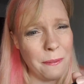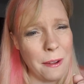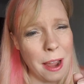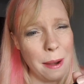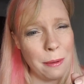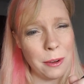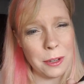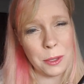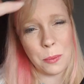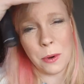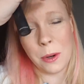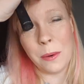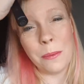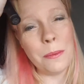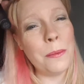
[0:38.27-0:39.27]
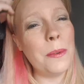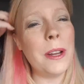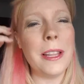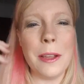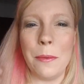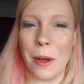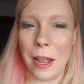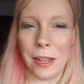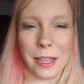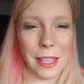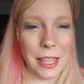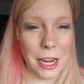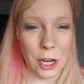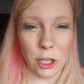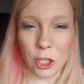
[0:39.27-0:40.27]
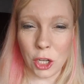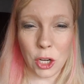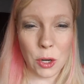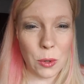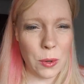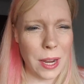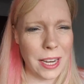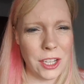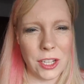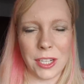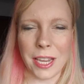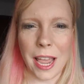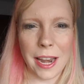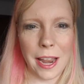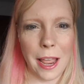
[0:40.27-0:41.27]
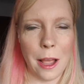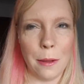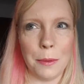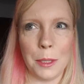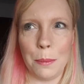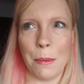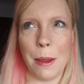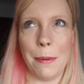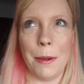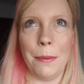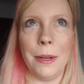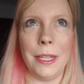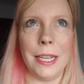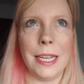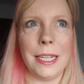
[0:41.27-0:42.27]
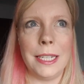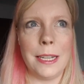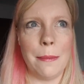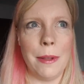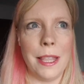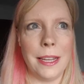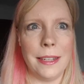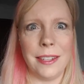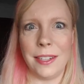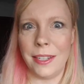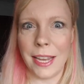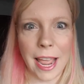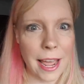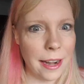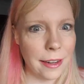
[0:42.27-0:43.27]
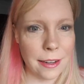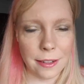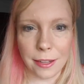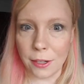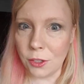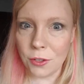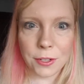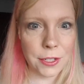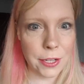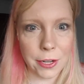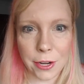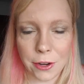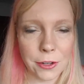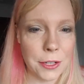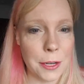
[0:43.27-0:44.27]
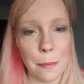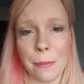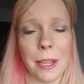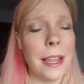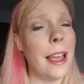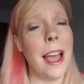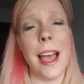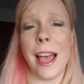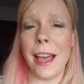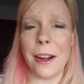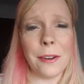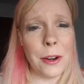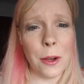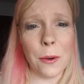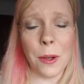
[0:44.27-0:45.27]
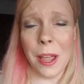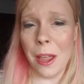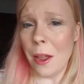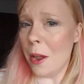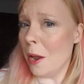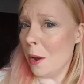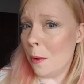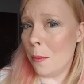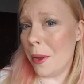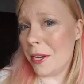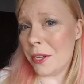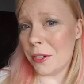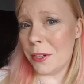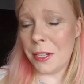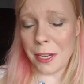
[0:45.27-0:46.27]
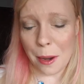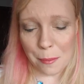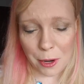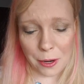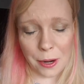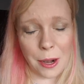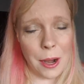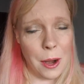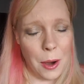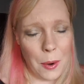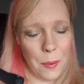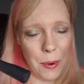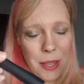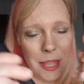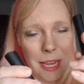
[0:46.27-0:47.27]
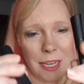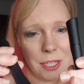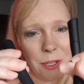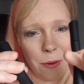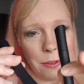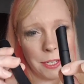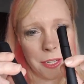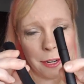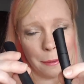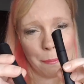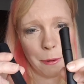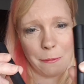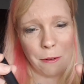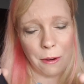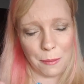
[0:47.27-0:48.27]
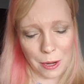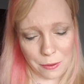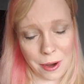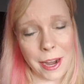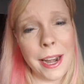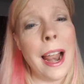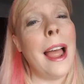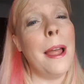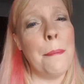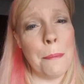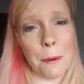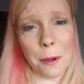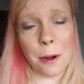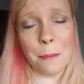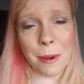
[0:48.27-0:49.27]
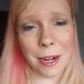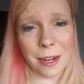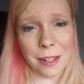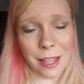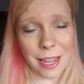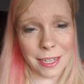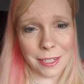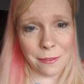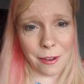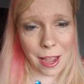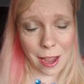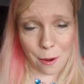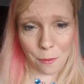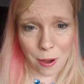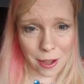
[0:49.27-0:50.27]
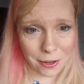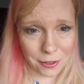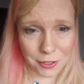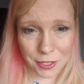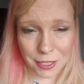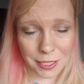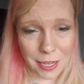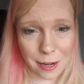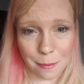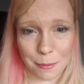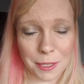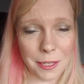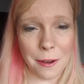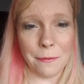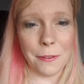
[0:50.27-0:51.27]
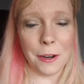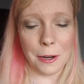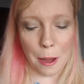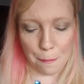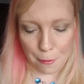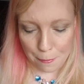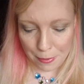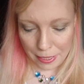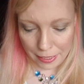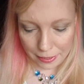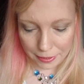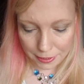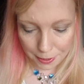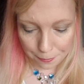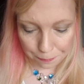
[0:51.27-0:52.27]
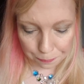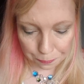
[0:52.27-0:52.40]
Fibers work really well in there too. It just kind of helps maybe release some of the static electricity or something. I don't know. Winter, summer, when these don't start performing right, I put them in a glass of hot water and just let them sit for a couple minutes.